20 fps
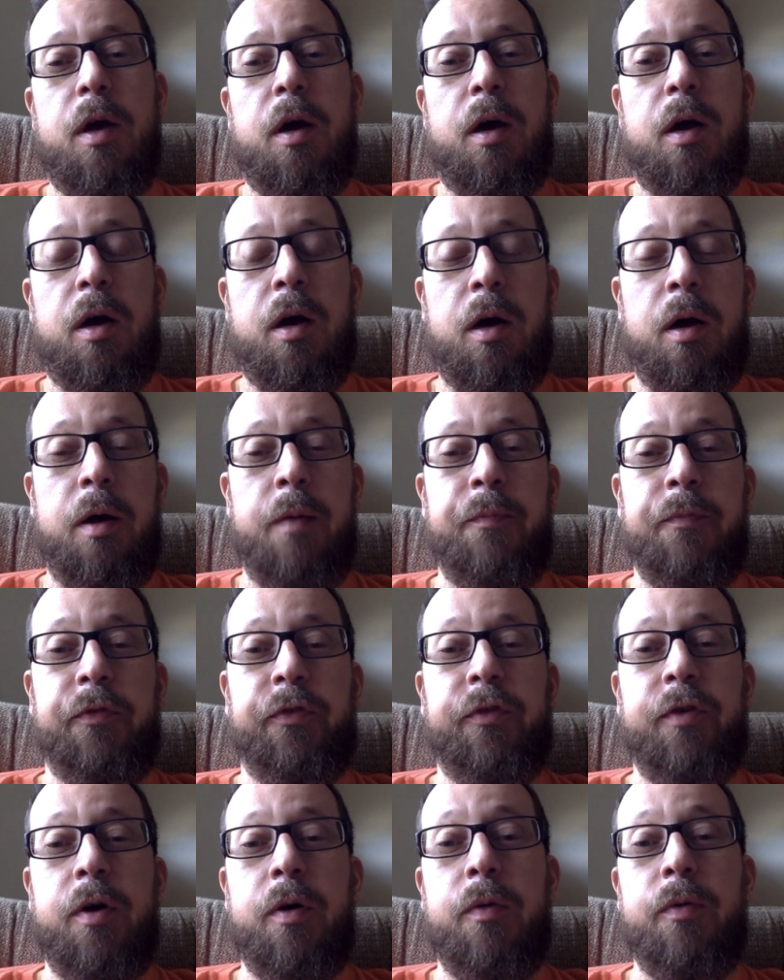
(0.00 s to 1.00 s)

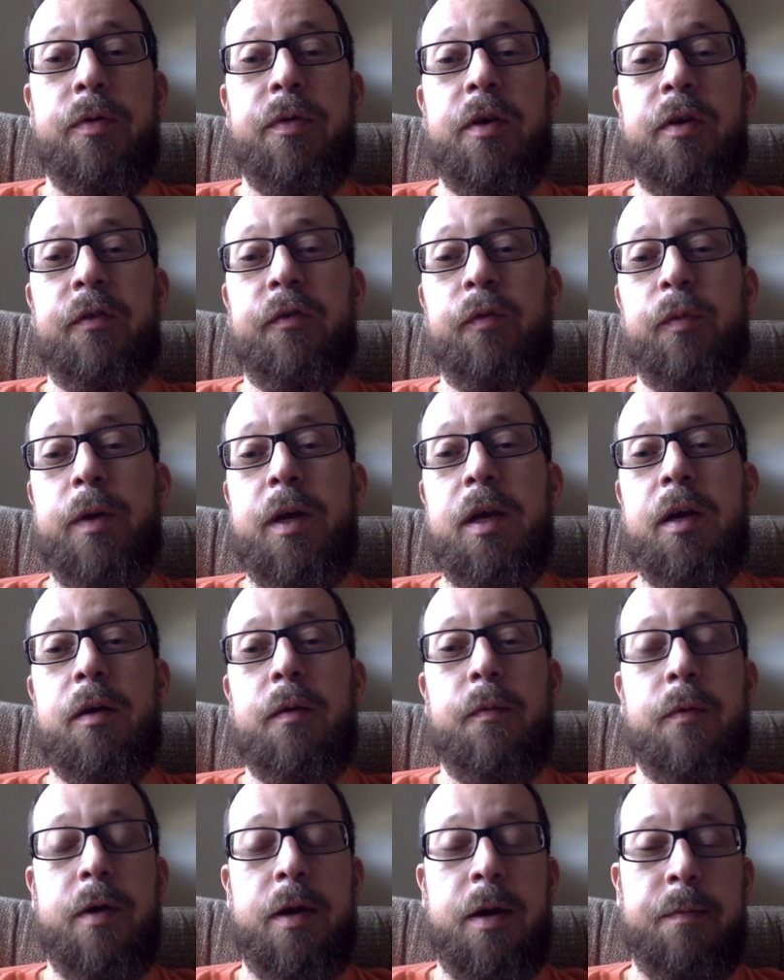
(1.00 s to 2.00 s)
So this week,
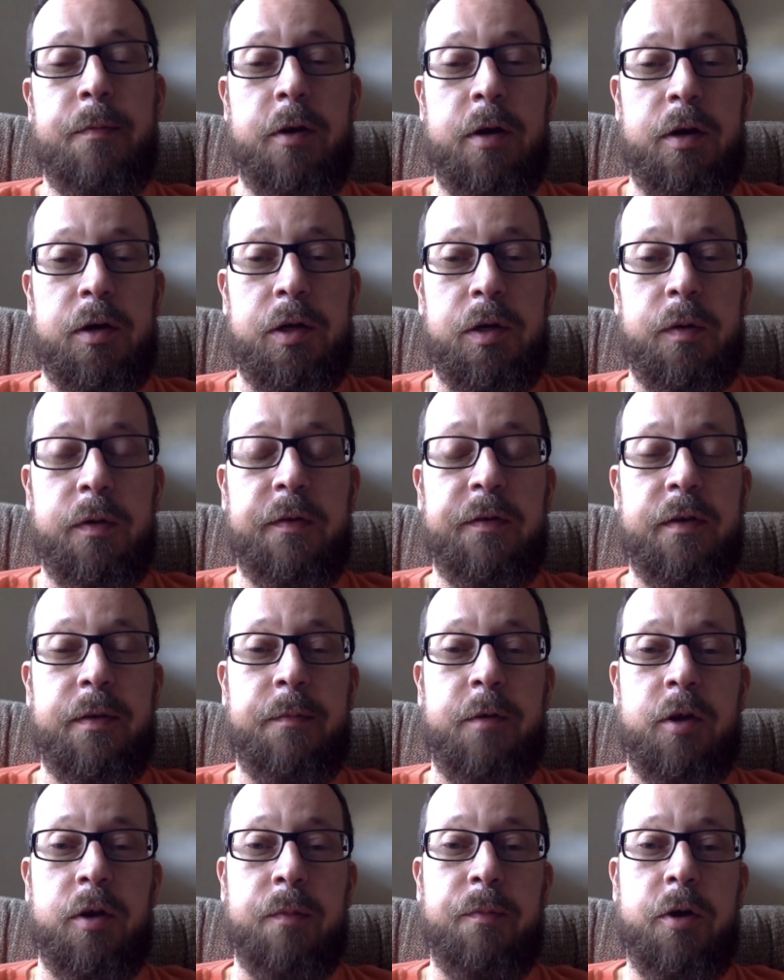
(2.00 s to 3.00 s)
what I'm going to do is I'm
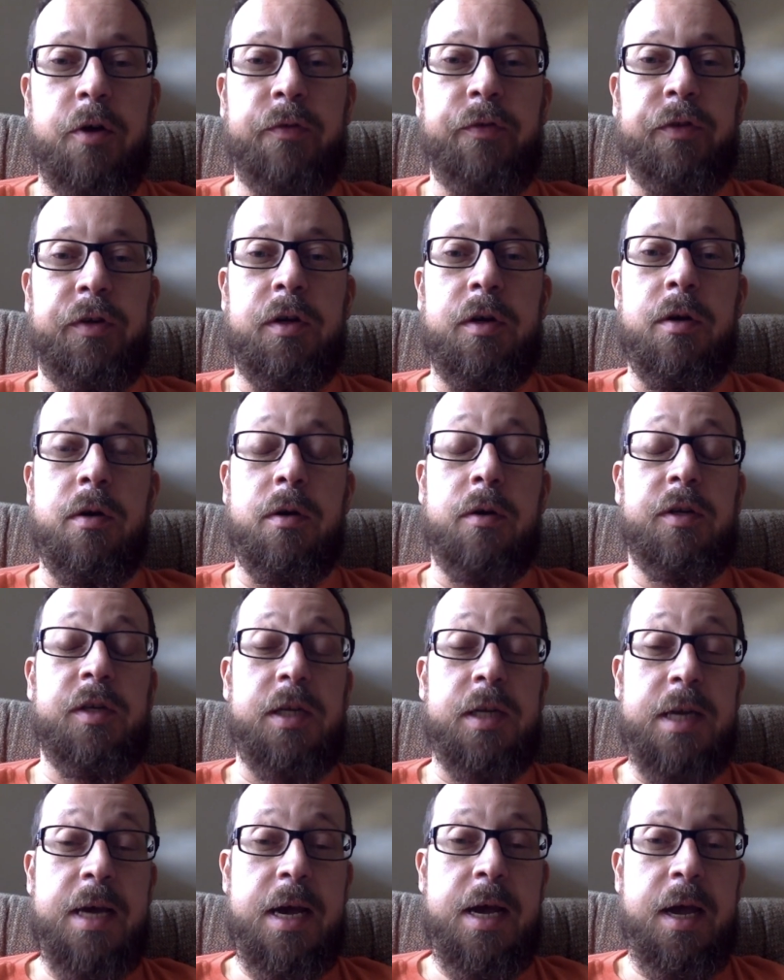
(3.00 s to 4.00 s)
going to post here
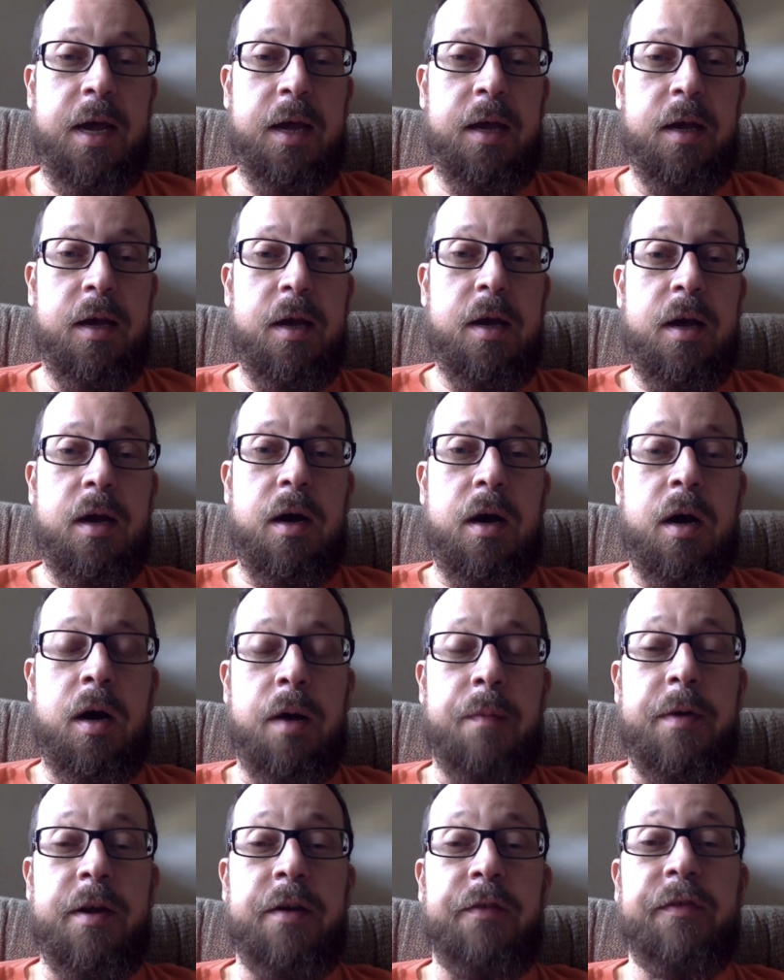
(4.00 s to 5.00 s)
today
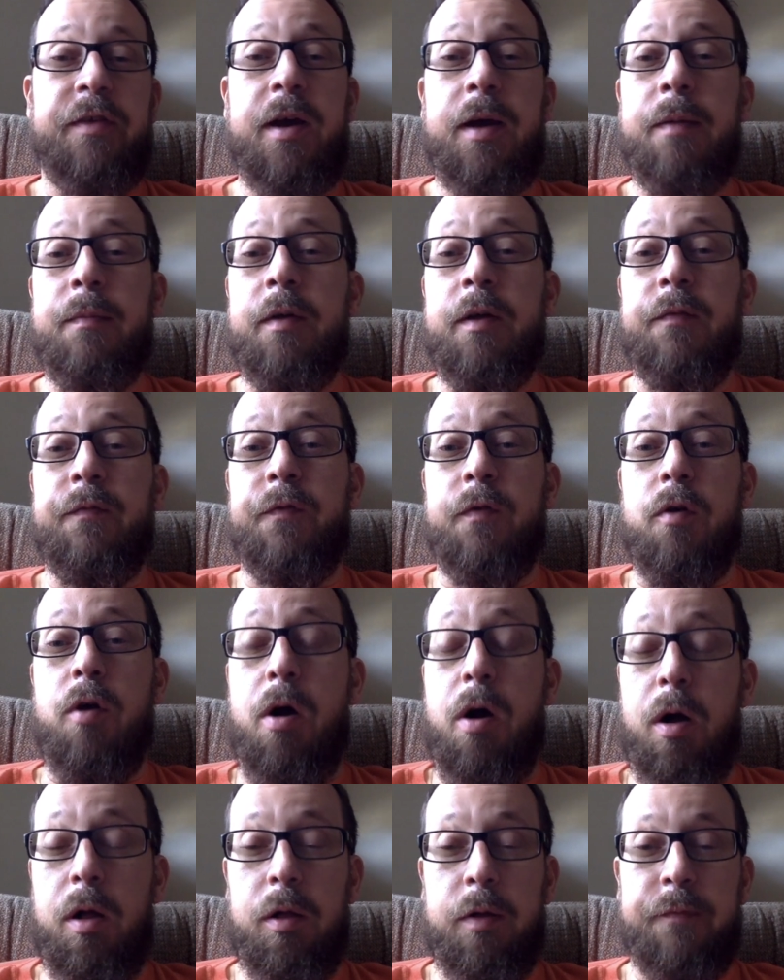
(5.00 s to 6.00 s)
an assignment for
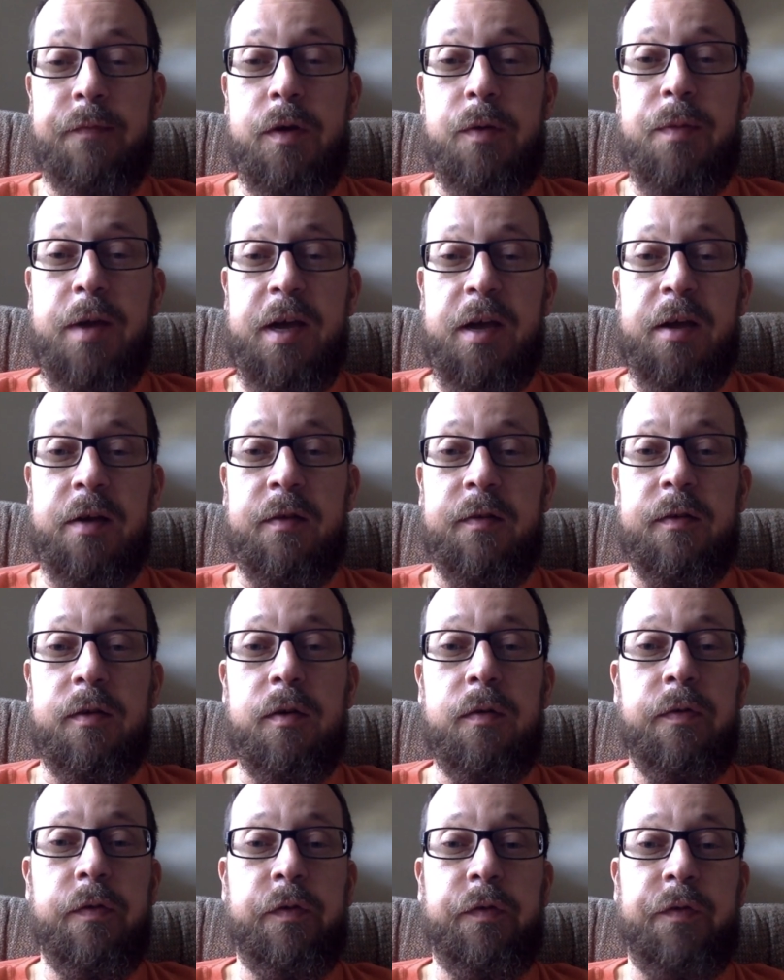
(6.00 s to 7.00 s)
all of you band
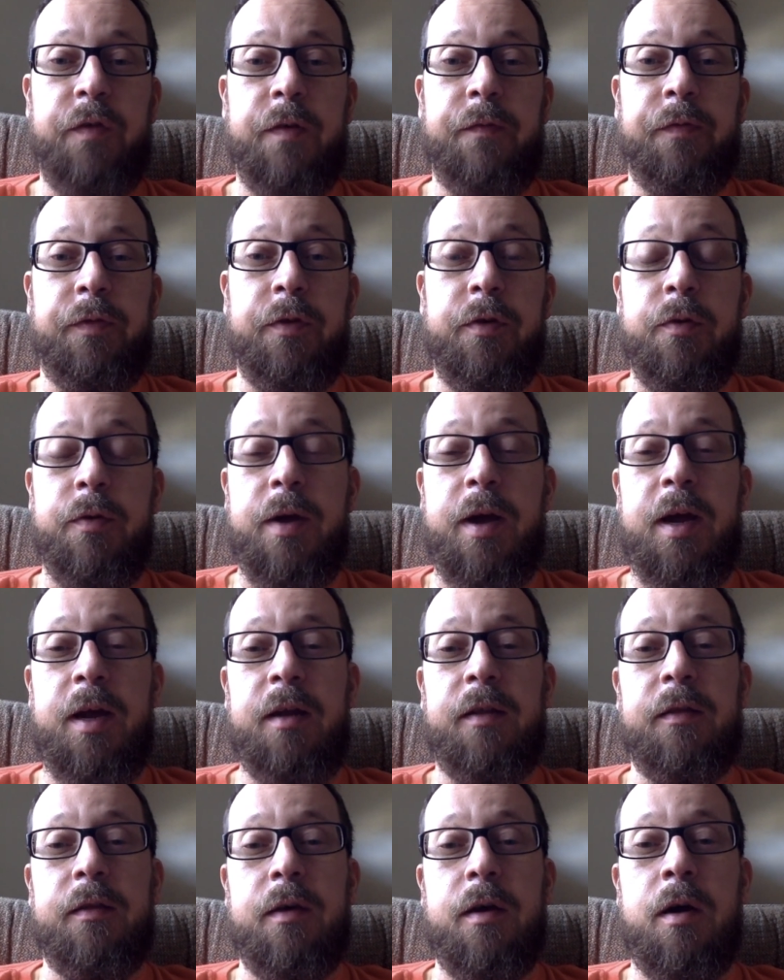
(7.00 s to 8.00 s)
students, 5th through
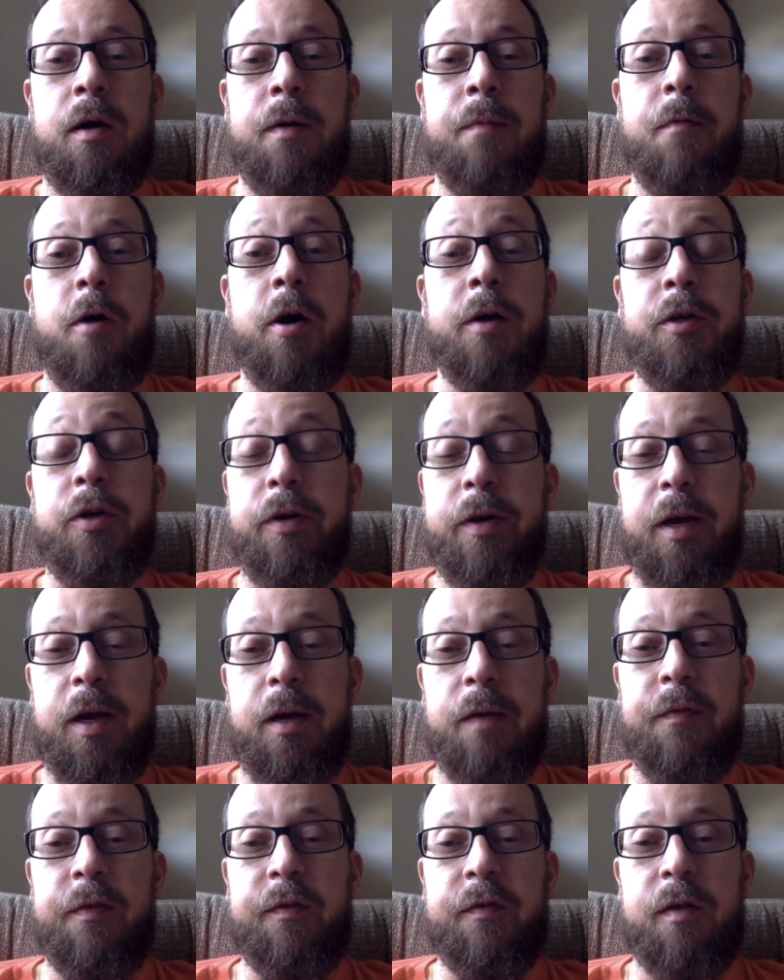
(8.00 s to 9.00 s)
8th, on your
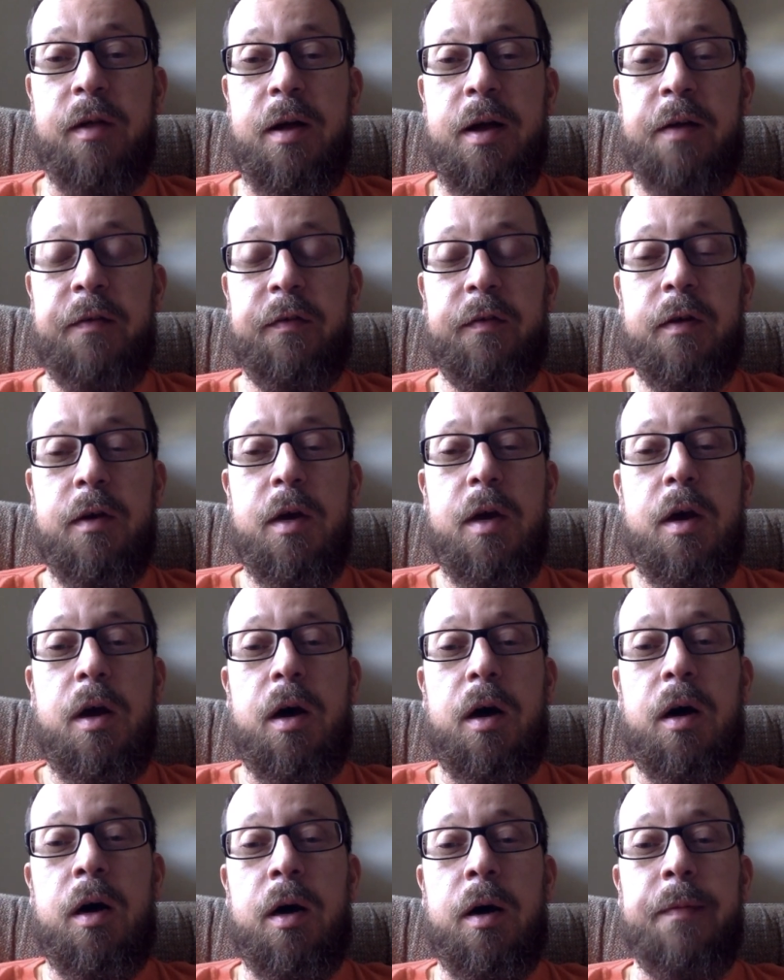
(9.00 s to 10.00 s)
Canvas class.
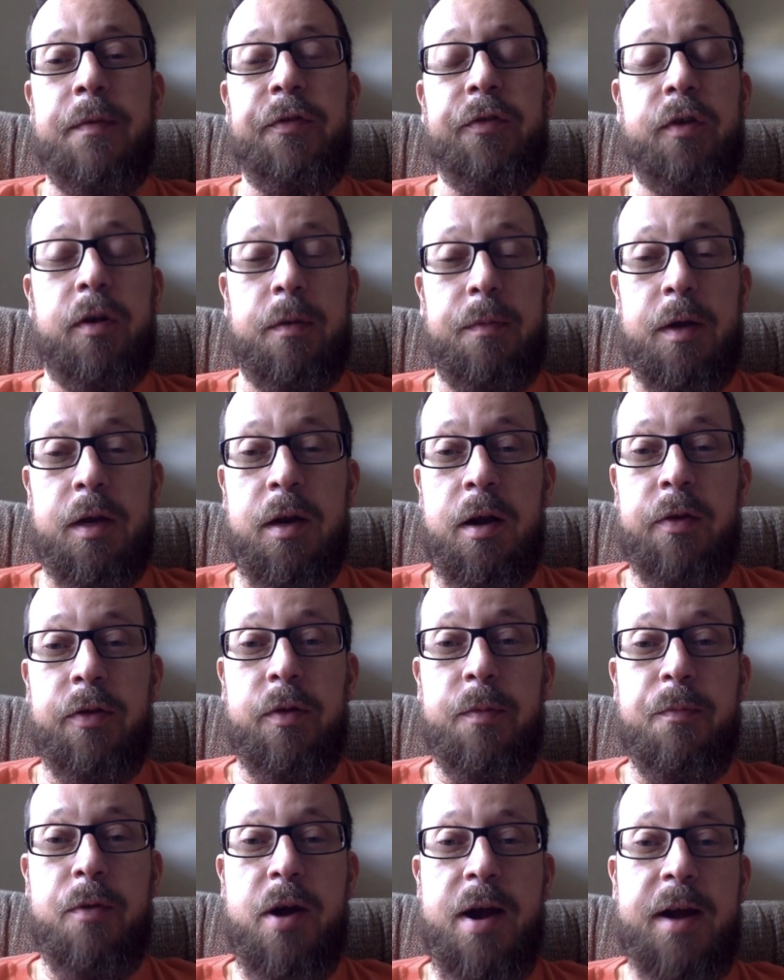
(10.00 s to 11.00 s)
It's going to be another
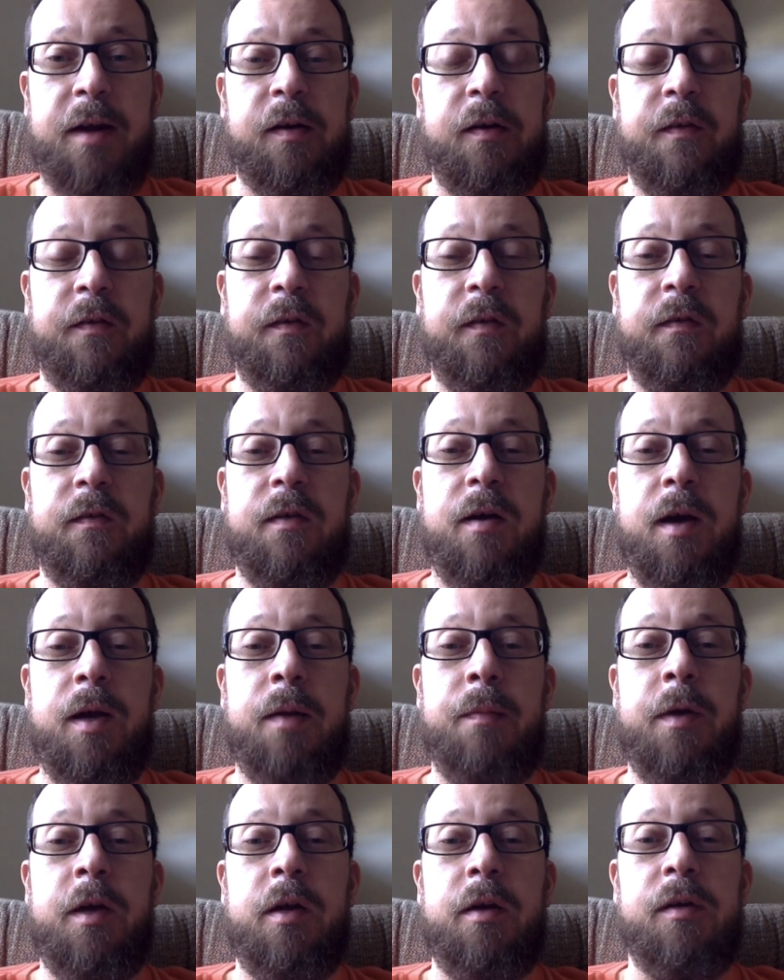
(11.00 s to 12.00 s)
practice
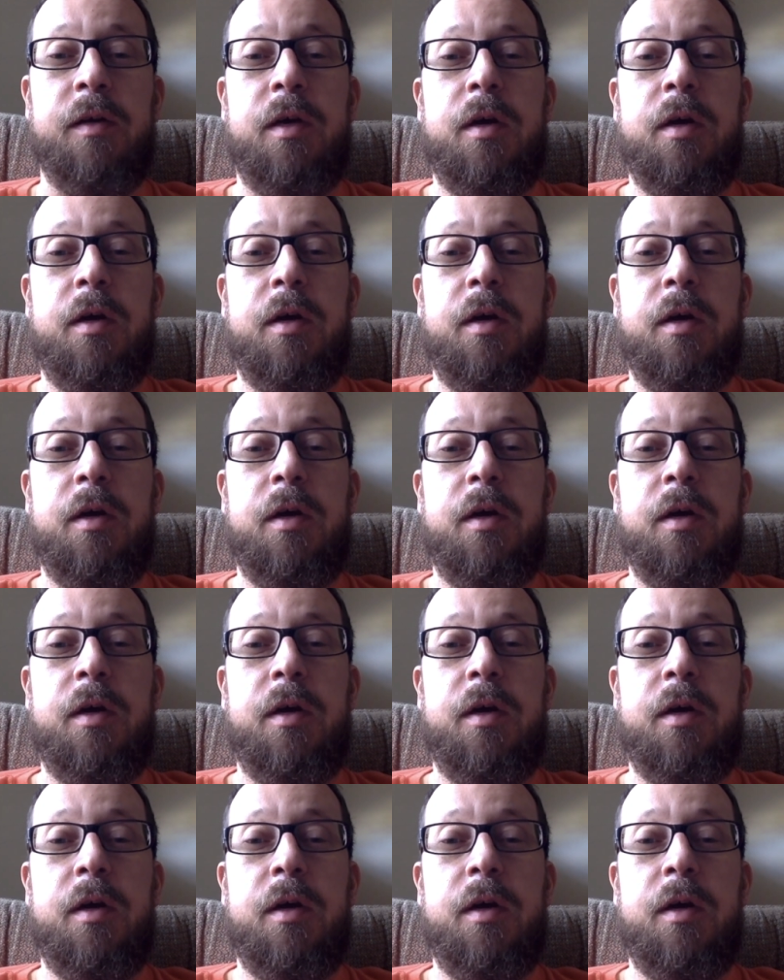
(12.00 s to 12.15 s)
assignment.